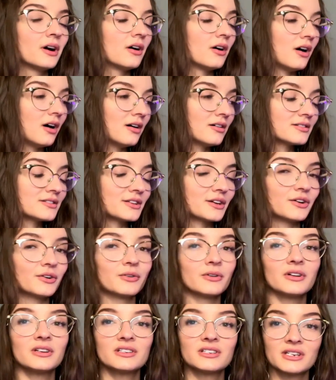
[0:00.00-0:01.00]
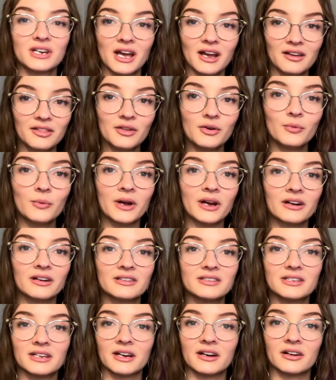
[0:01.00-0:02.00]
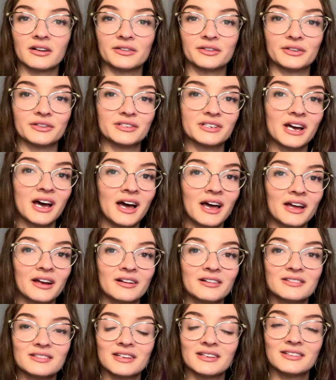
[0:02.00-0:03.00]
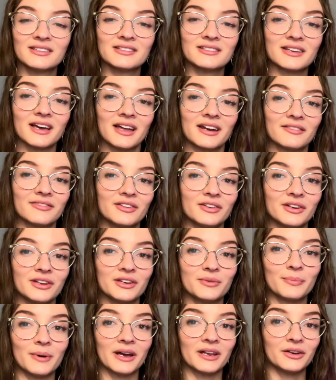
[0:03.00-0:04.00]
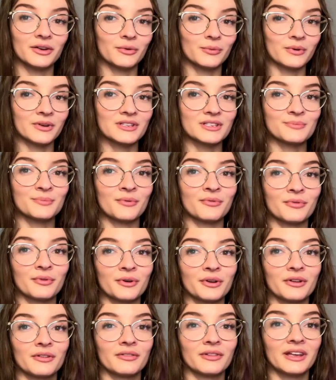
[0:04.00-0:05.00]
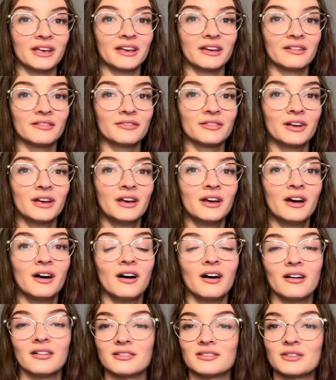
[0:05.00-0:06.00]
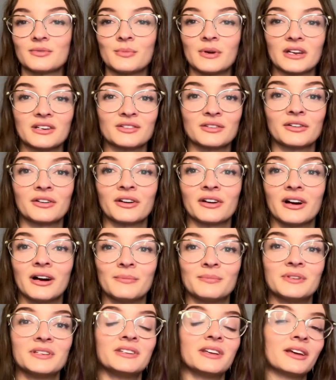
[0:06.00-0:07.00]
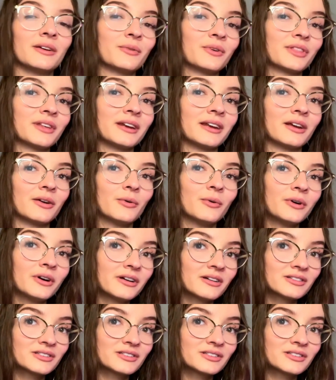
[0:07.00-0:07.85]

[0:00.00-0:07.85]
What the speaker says: Also, check the wear and tear on your tires and decide if you need to buy new ones before you leave. Also, make sure you're up to date with any oil